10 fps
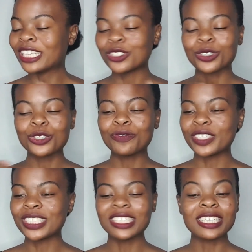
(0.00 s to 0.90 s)
It's not
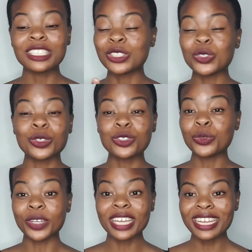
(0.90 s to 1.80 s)
fitting. It's not
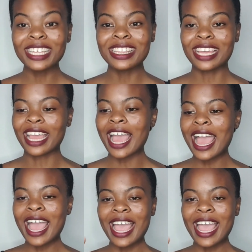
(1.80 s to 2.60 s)
doing anything.